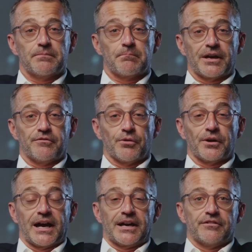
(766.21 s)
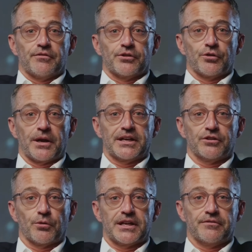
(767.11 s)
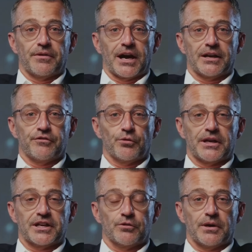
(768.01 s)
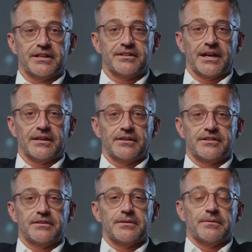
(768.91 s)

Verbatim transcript: My forecast for 2025 2026